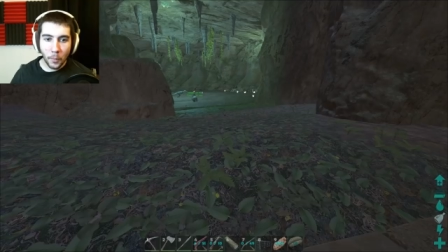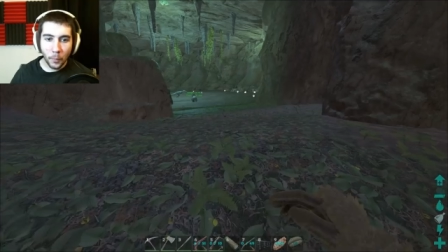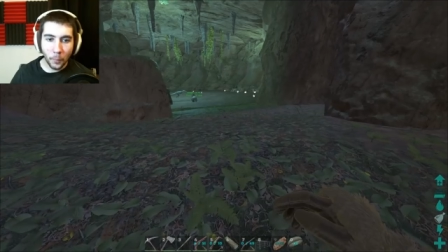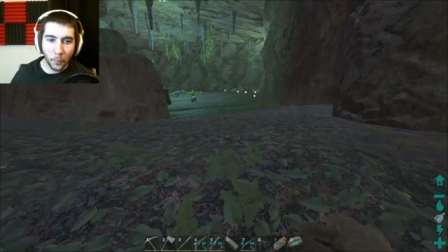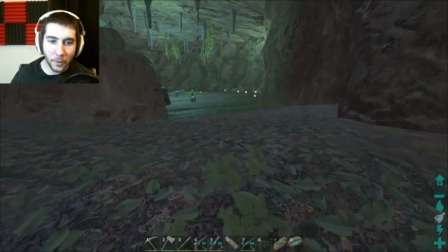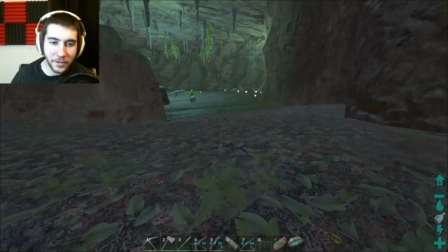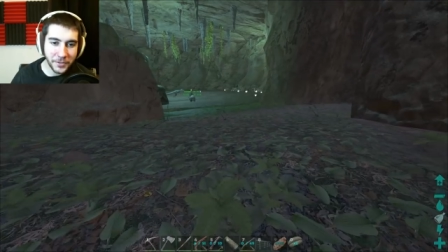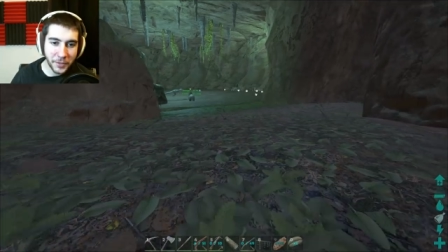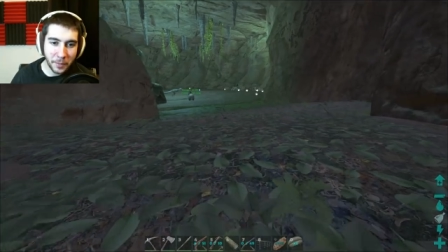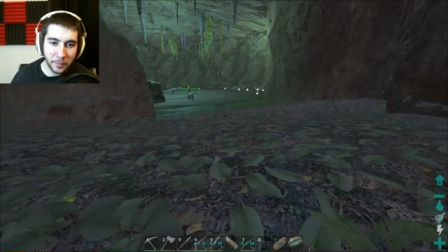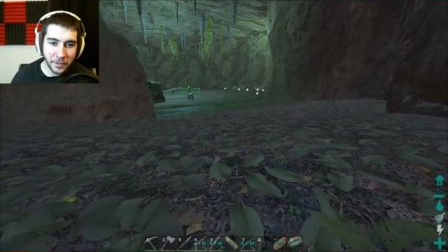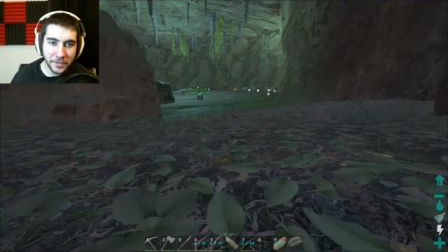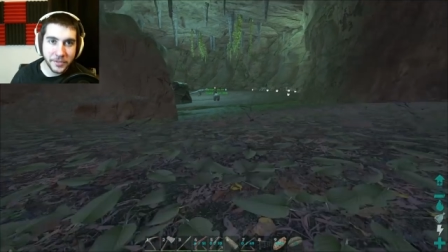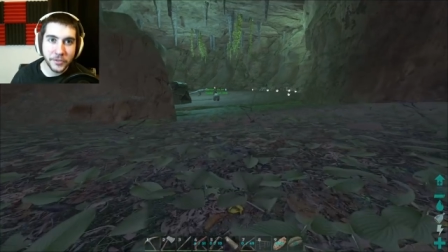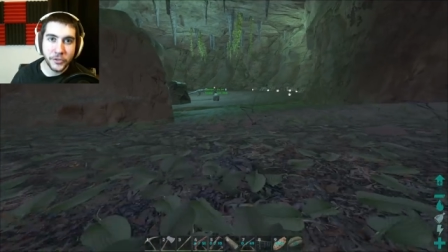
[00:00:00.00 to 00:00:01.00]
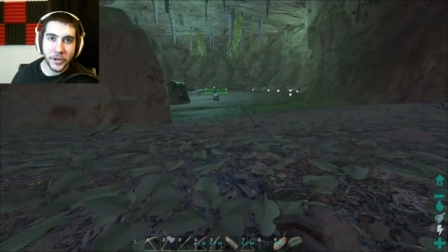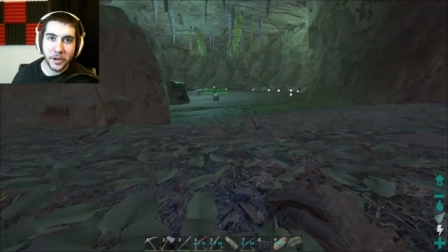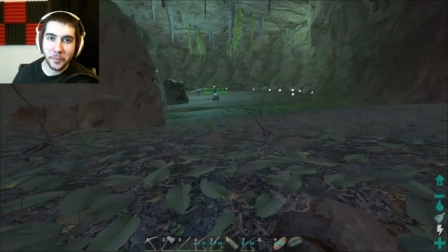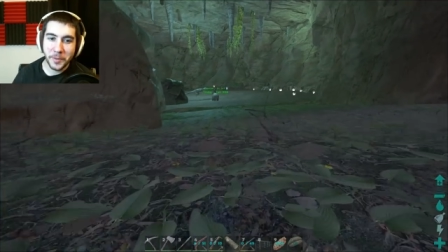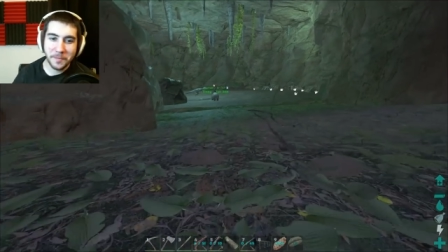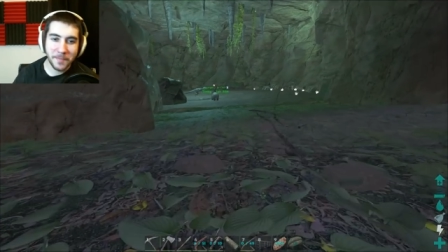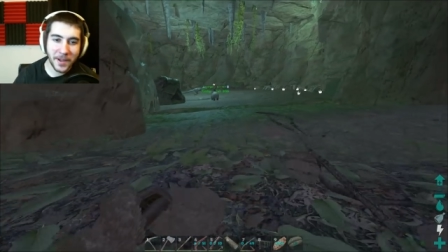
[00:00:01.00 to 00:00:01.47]
What is up, ladies and
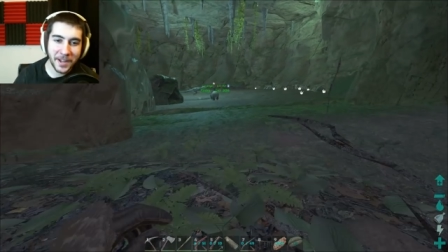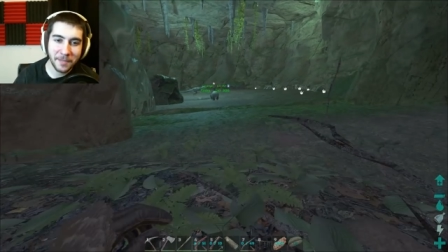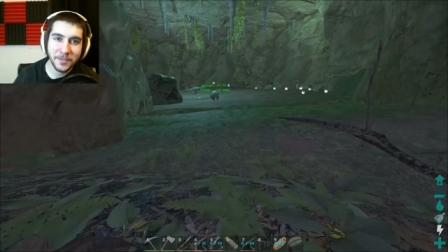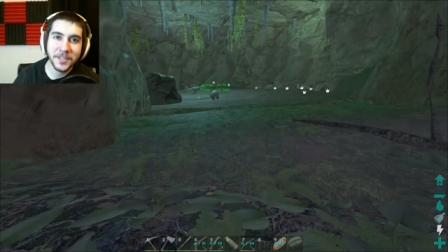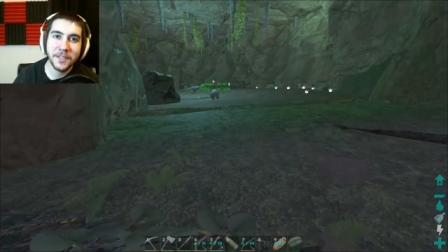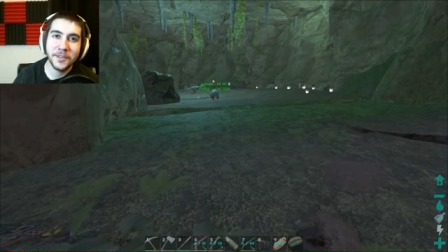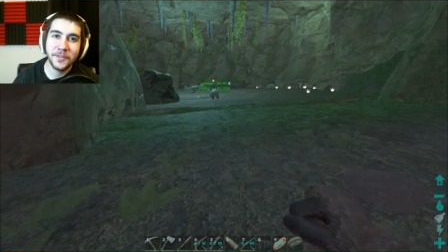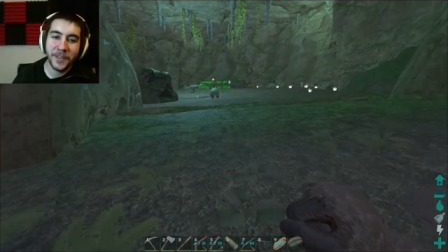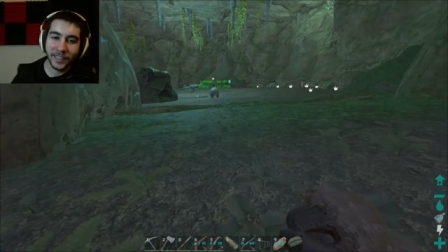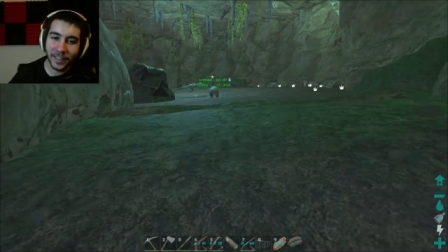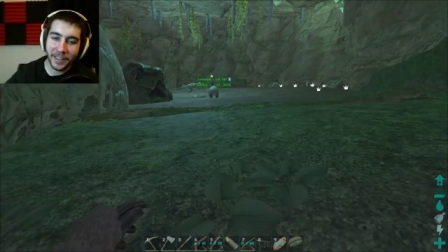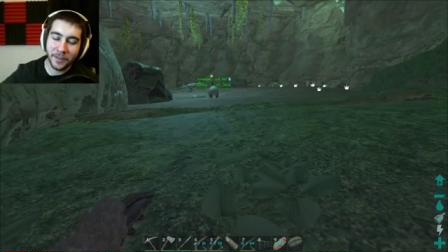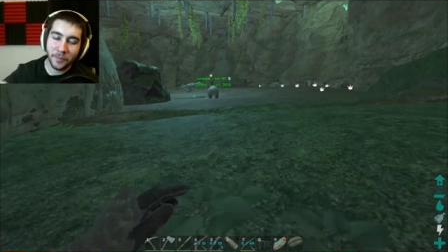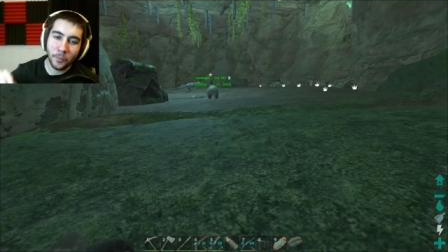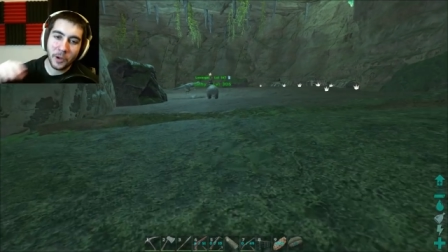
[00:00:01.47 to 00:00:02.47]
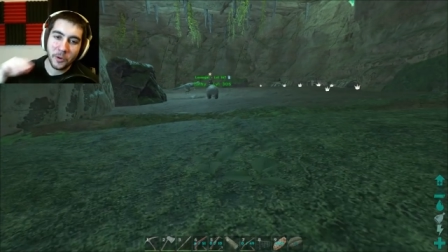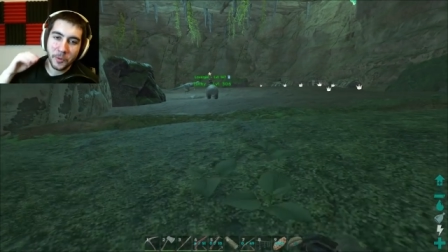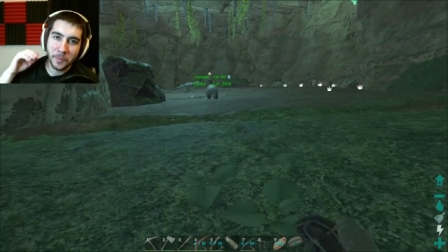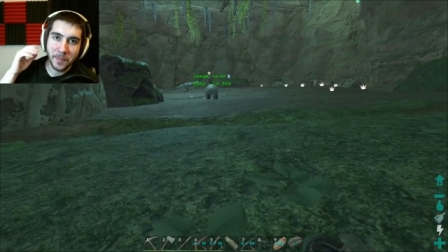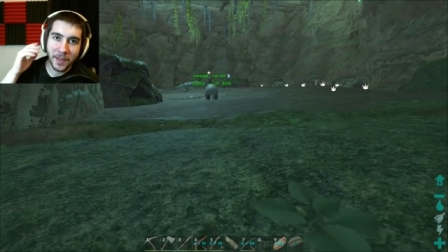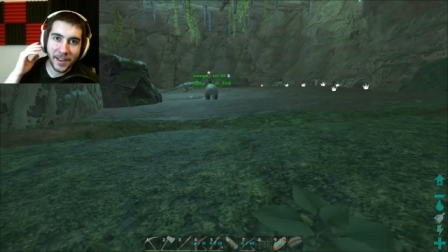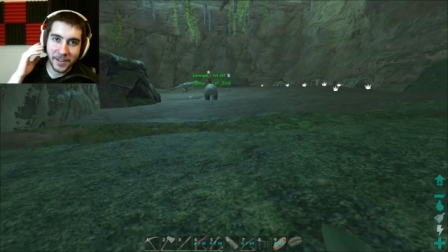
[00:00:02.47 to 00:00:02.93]
gentlemen? My name is Loverfella, and
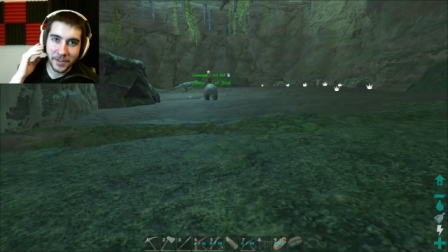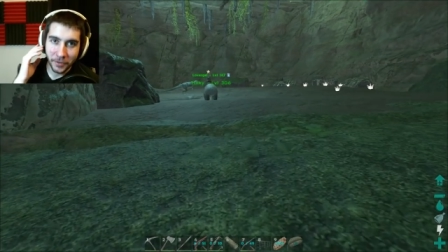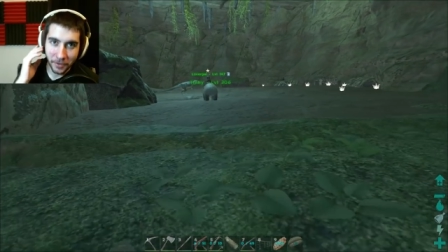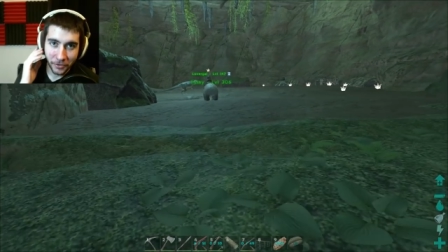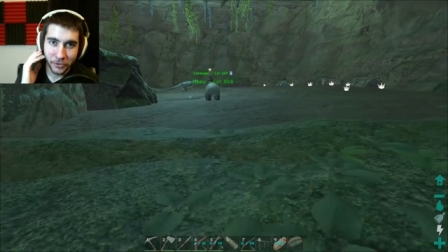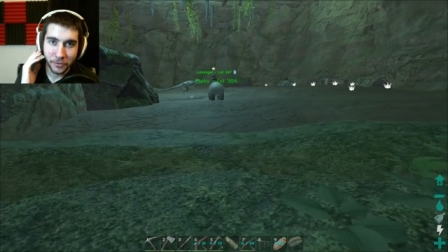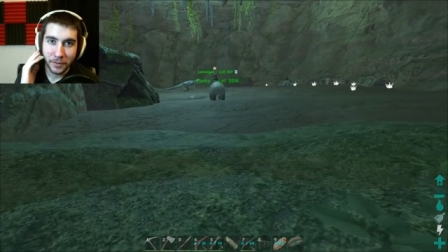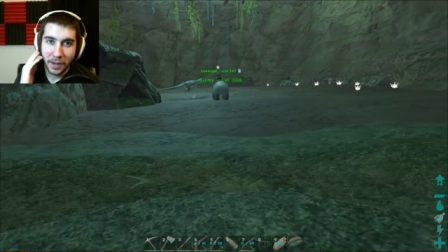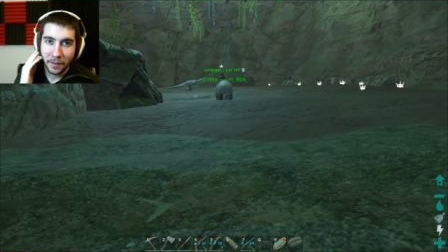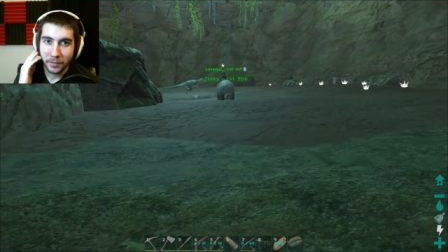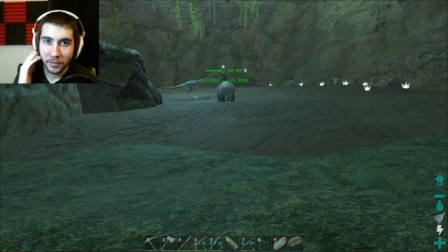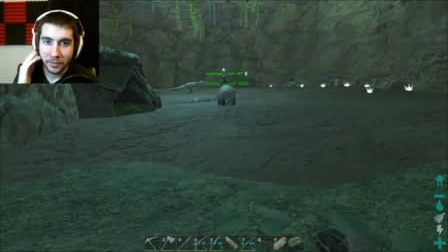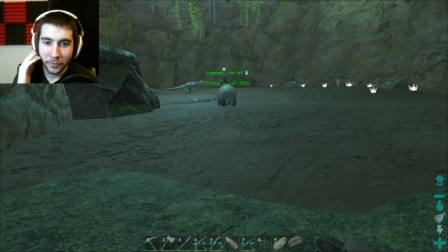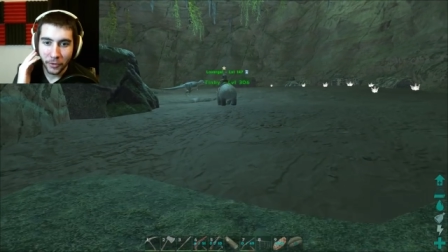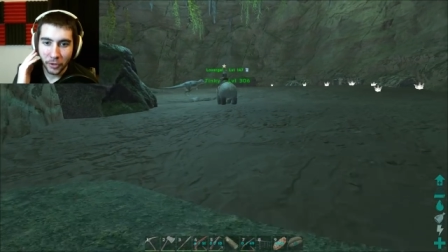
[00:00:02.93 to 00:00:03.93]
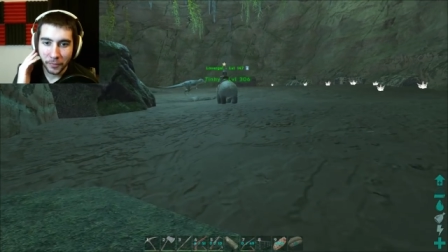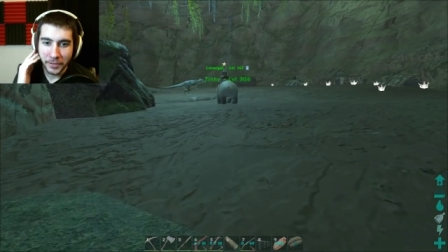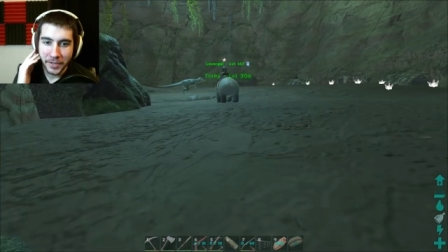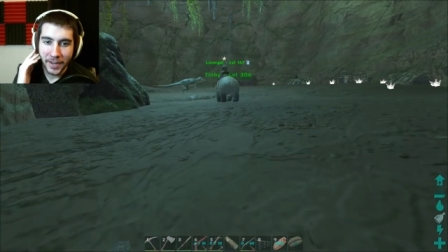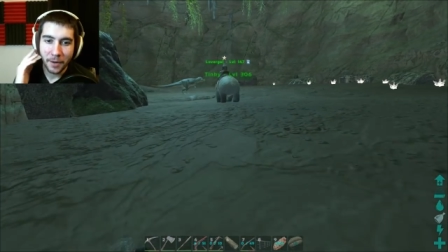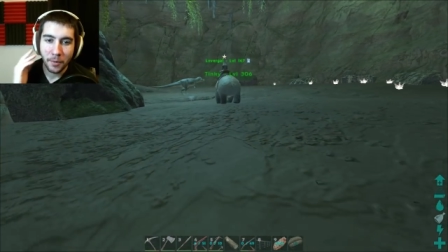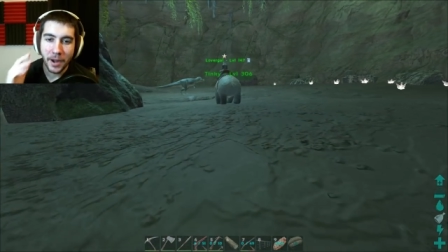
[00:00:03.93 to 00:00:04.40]
welcome back to Ark Survival Evolved.
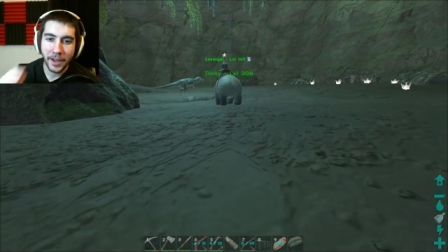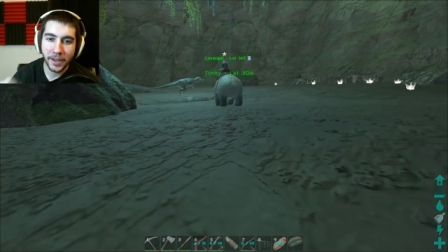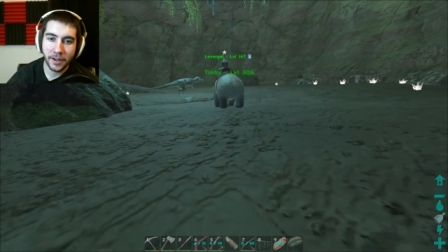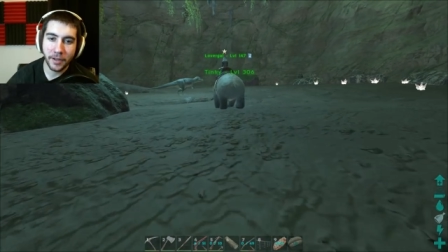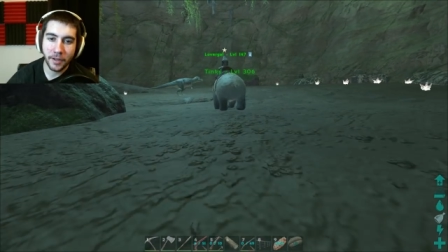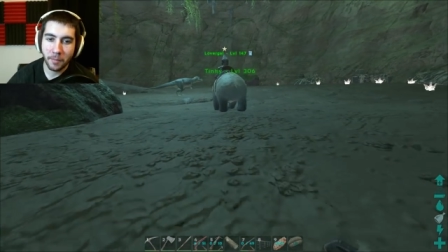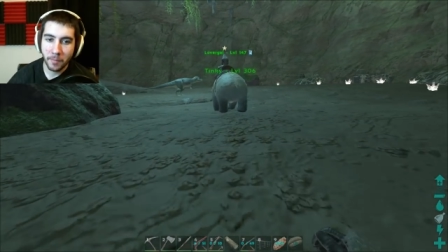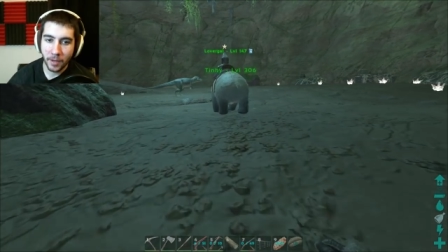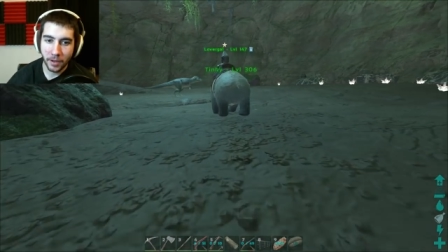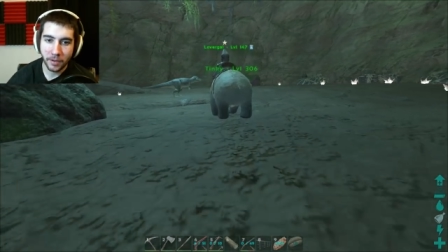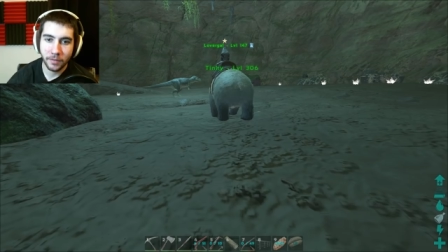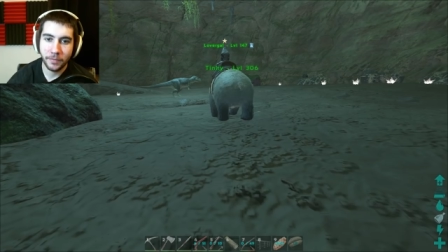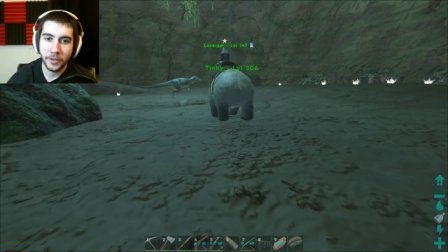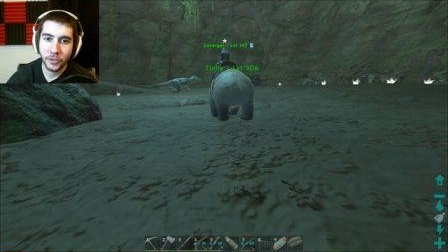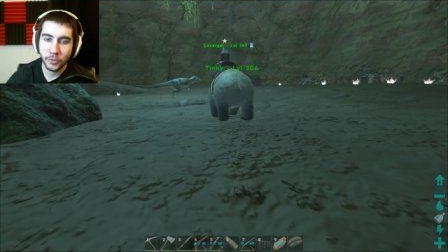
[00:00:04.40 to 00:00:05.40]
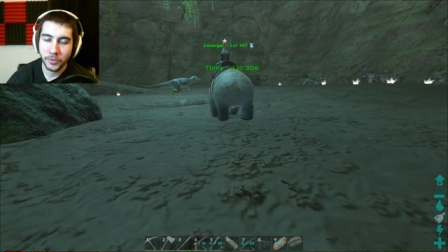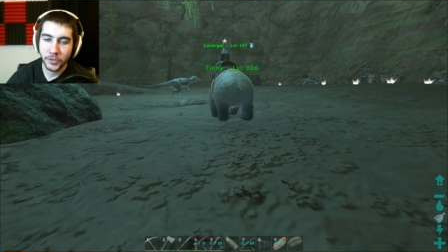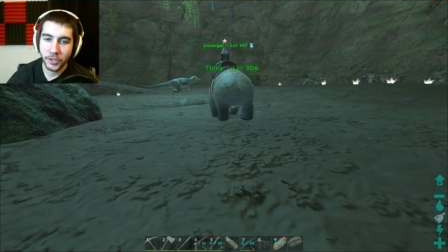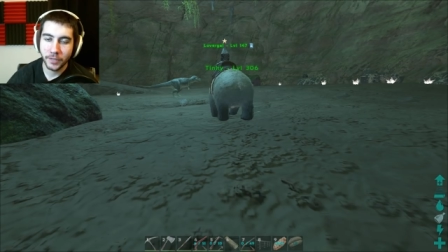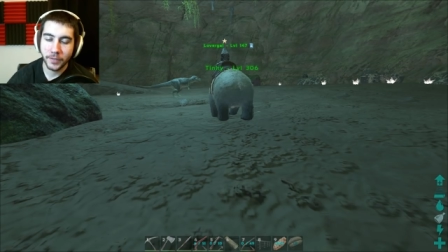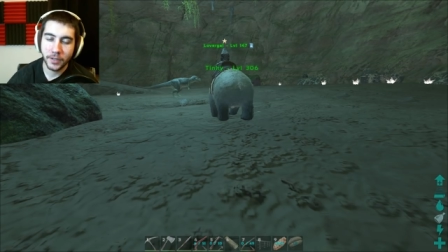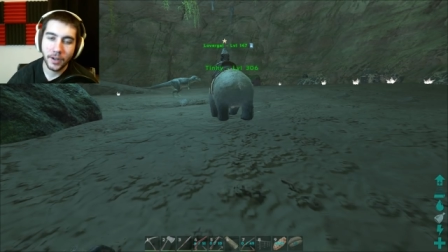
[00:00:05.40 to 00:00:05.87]
Today we're hanging out on my unofficial
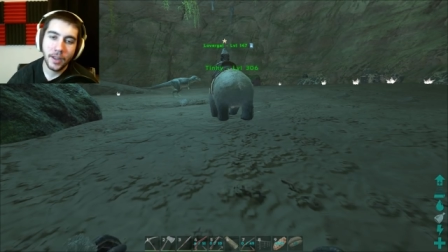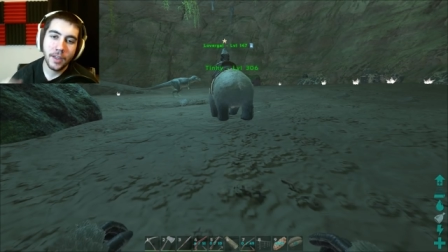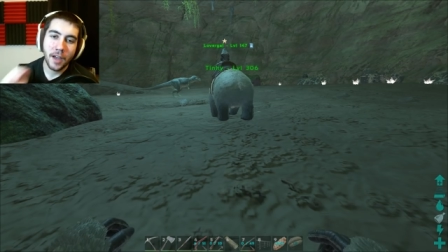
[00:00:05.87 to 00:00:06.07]
server.